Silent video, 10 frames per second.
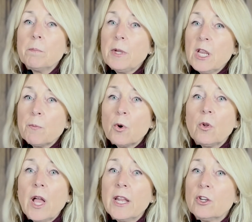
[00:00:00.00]

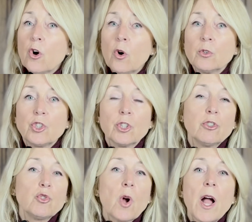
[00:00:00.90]
people, and culture
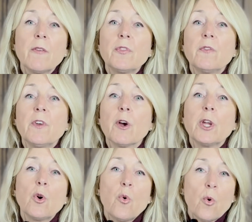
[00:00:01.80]
drive the very
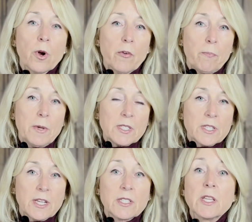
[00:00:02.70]
core of
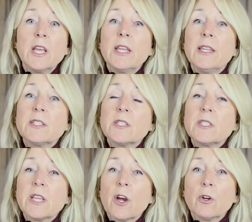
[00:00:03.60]
business,
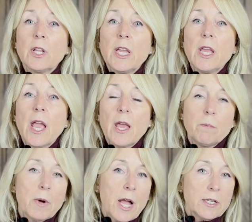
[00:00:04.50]
necessarily and
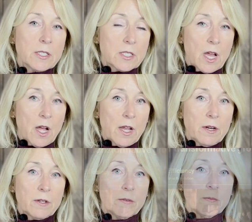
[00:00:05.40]
by design.